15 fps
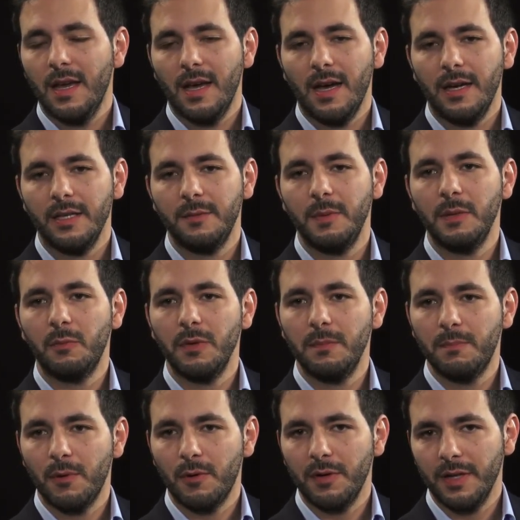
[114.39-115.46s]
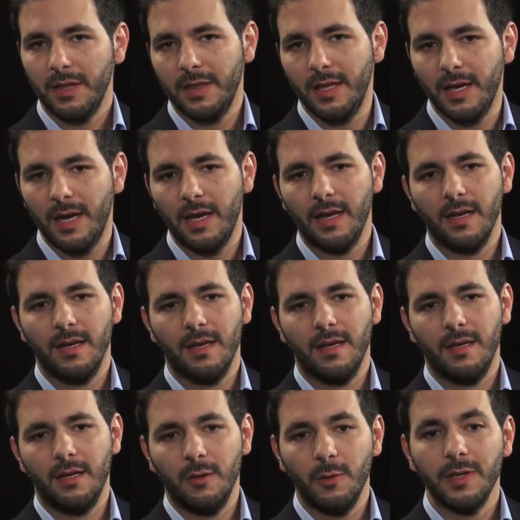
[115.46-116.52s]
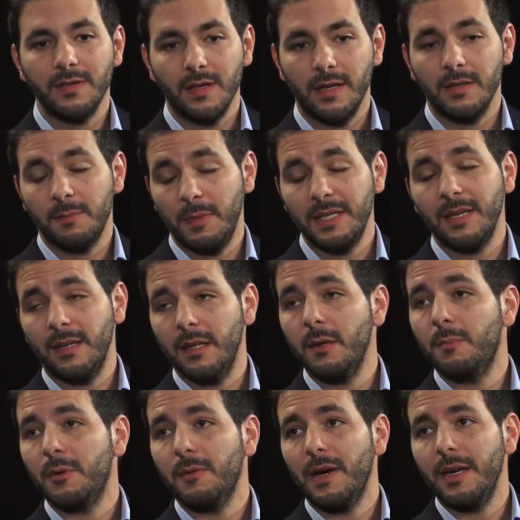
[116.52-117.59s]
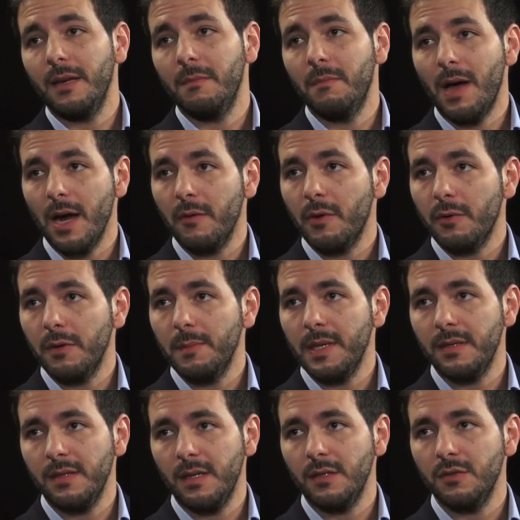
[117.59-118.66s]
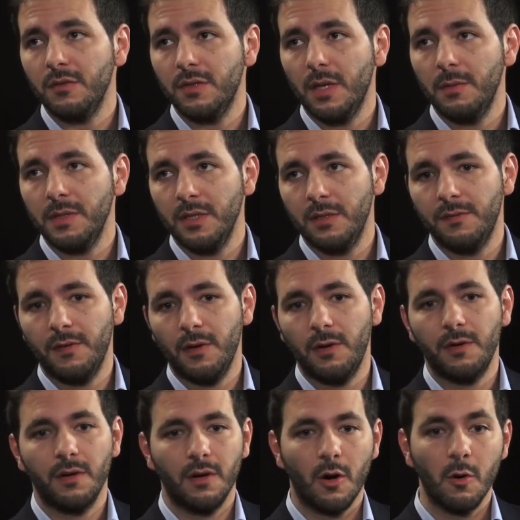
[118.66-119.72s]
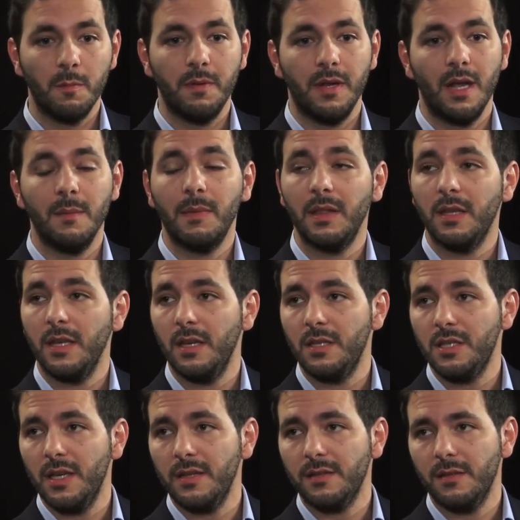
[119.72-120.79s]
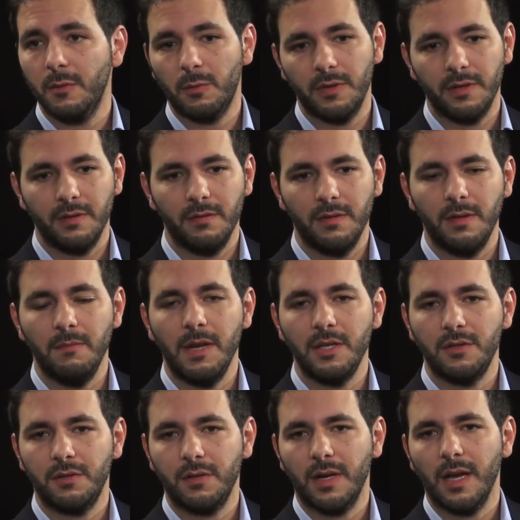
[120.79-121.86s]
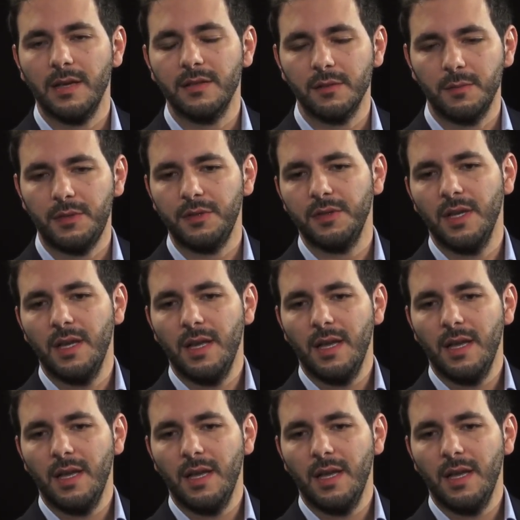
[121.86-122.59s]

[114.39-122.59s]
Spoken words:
and it's been reported that USIS, basically they provided background investigation services for OPM and DHS. They were the major customers.